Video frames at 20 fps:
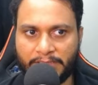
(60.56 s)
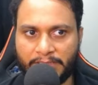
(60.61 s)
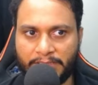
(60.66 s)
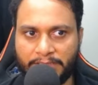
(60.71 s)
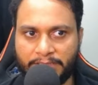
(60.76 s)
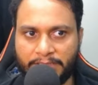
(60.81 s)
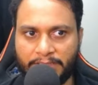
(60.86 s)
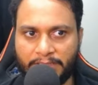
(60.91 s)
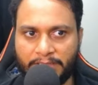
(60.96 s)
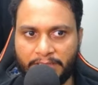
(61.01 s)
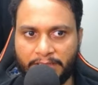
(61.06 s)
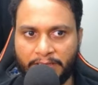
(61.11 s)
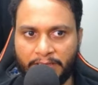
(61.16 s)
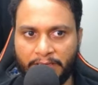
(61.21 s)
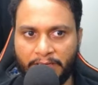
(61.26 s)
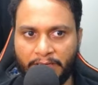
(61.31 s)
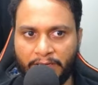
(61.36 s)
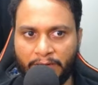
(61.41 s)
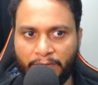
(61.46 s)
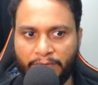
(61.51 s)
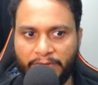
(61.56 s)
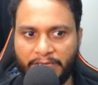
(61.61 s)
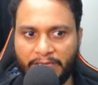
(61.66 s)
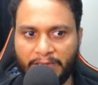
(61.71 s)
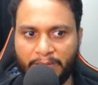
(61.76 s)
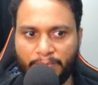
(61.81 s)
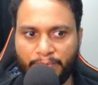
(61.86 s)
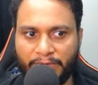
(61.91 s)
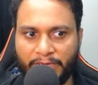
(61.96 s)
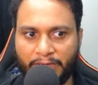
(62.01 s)
Let's see. We
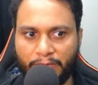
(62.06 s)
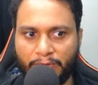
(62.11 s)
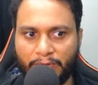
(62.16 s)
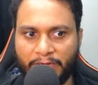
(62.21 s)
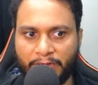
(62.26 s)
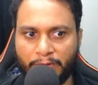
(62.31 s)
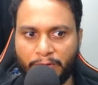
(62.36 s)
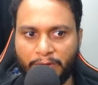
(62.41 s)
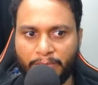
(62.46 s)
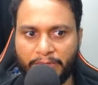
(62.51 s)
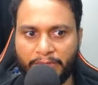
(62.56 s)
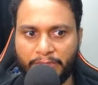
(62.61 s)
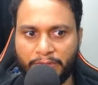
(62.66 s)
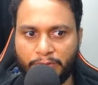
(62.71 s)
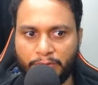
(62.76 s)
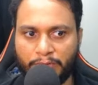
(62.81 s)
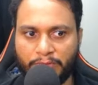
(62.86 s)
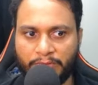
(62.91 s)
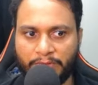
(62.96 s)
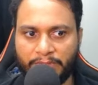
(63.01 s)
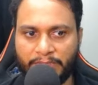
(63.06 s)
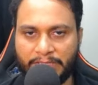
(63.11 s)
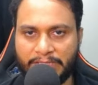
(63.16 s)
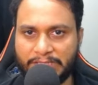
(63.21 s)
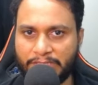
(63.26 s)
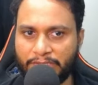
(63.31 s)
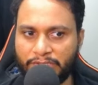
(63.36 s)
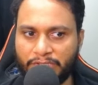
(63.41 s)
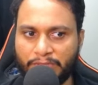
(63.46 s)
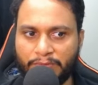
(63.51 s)
can pair 1 comma 2 in
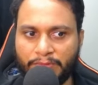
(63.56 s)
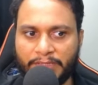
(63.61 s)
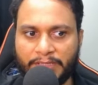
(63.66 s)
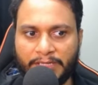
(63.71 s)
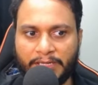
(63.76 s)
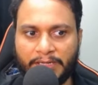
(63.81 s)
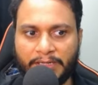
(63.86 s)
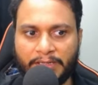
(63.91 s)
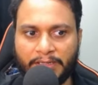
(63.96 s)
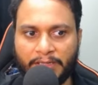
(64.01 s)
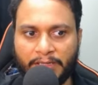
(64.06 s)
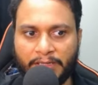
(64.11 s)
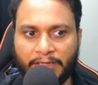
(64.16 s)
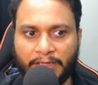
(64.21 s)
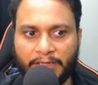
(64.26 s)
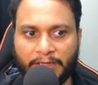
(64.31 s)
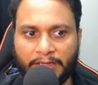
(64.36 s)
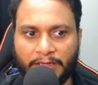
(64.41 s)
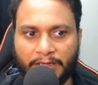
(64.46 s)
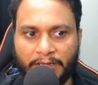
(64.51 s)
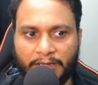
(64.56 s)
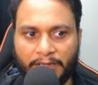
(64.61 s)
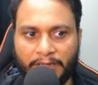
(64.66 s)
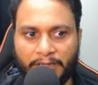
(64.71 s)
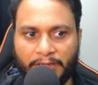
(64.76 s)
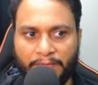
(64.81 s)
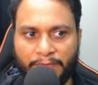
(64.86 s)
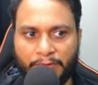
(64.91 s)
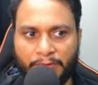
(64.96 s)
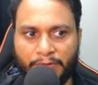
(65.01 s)
such a way that
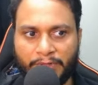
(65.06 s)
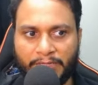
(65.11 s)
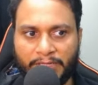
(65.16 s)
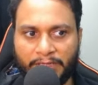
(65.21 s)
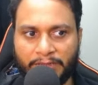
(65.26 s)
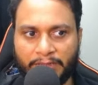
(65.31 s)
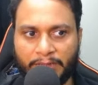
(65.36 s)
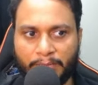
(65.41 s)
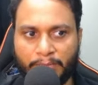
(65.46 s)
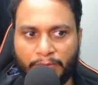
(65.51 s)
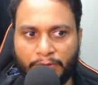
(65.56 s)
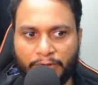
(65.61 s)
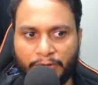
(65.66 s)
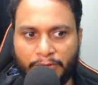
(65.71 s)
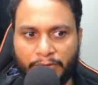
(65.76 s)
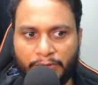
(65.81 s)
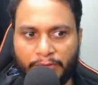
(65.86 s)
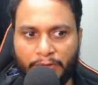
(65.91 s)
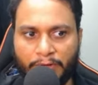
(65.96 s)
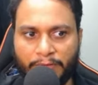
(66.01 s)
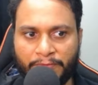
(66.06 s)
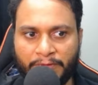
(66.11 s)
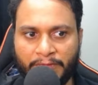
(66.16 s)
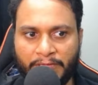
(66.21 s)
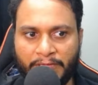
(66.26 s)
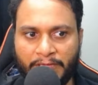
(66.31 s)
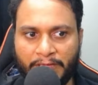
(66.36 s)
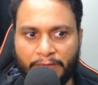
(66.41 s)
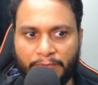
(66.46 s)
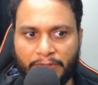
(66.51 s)
if you take the modulo of
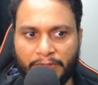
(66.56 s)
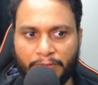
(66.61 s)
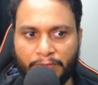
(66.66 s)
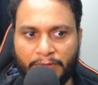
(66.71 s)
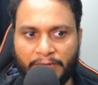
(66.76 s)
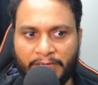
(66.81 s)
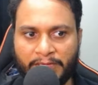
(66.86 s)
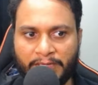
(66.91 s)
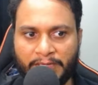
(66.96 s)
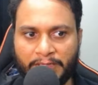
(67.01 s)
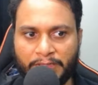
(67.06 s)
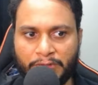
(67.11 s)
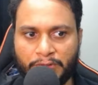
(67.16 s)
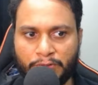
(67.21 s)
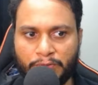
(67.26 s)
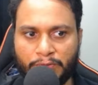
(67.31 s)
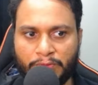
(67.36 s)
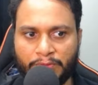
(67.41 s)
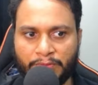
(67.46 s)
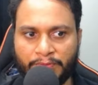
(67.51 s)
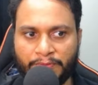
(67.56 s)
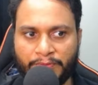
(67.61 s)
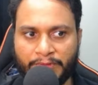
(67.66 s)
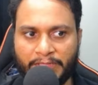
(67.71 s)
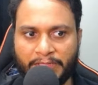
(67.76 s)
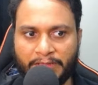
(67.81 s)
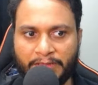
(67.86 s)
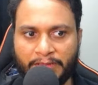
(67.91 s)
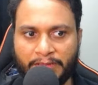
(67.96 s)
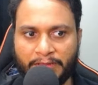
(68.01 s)
k with 1 and 2,
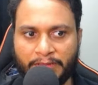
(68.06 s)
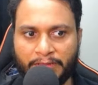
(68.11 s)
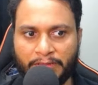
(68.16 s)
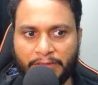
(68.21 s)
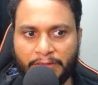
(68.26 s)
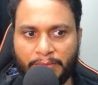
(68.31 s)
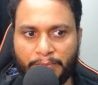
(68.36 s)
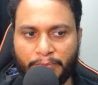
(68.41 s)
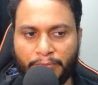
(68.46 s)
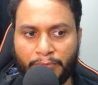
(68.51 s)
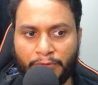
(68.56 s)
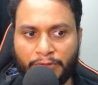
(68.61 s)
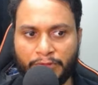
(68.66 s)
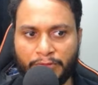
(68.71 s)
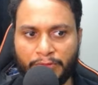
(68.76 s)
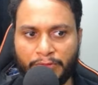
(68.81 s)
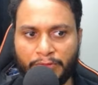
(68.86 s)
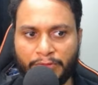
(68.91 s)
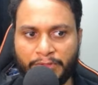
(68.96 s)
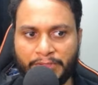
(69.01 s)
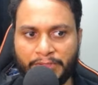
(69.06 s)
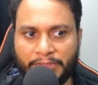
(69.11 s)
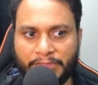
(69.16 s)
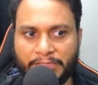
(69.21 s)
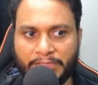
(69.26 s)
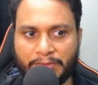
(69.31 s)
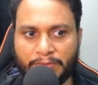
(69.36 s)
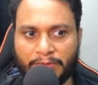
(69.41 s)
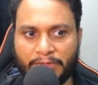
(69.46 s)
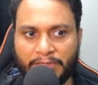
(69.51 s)
then the modulo here
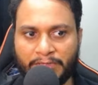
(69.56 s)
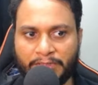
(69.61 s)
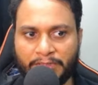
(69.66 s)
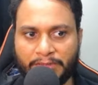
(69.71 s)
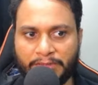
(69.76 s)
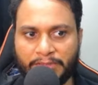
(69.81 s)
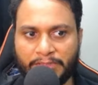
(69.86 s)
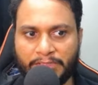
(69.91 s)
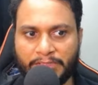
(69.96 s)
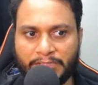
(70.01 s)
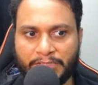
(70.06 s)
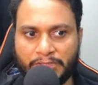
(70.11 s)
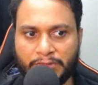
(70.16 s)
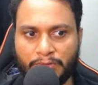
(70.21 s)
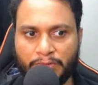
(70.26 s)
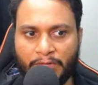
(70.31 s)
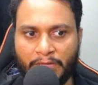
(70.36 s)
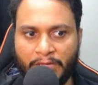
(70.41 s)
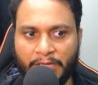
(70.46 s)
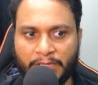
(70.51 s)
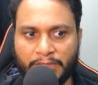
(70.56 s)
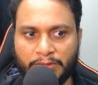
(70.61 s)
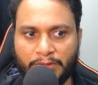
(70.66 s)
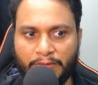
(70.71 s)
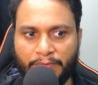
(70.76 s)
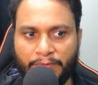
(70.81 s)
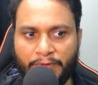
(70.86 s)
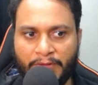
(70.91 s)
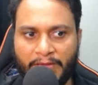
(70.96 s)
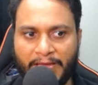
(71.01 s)
is 1, here it is 2. So
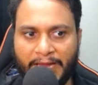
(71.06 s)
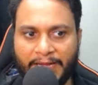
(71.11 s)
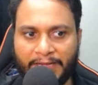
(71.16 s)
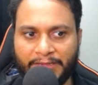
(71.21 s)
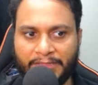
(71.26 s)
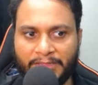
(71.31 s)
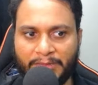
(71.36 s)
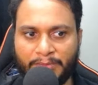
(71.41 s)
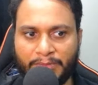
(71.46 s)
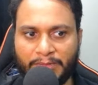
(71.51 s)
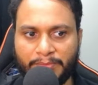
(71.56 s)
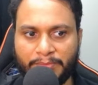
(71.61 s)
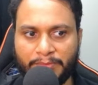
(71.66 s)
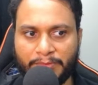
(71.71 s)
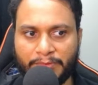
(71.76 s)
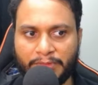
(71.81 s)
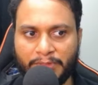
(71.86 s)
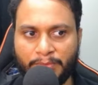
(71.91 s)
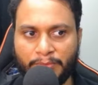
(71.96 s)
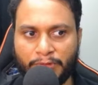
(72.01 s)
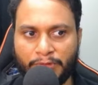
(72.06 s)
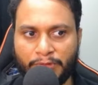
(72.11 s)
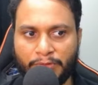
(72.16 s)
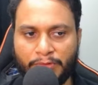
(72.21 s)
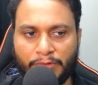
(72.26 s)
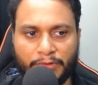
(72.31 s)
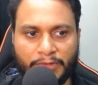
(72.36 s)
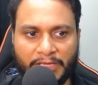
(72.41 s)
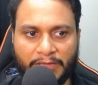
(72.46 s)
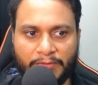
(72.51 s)
if you add them up, the
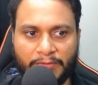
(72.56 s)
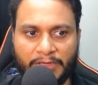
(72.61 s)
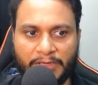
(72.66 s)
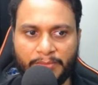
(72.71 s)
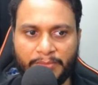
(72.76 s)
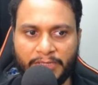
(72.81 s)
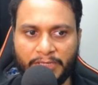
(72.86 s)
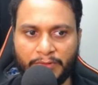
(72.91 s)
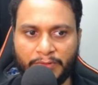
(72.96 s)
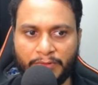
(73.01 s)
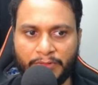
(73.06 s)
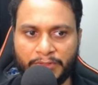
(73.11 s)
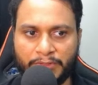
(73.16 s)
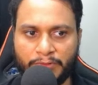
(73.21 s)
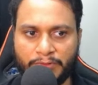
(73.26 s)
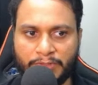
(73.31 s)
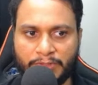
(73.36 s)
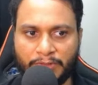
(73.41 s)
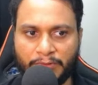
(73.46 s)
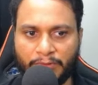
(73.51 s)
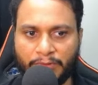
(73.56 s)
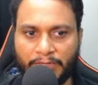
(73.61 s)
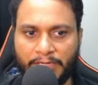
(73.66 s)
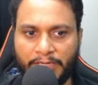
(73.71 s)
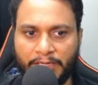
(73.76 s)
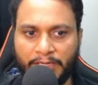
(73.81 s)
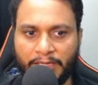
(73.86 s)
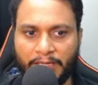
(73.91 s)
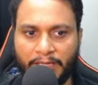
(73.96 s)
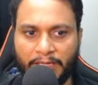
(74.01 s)
modulo k will be equals to 0,
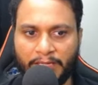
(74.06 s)
right?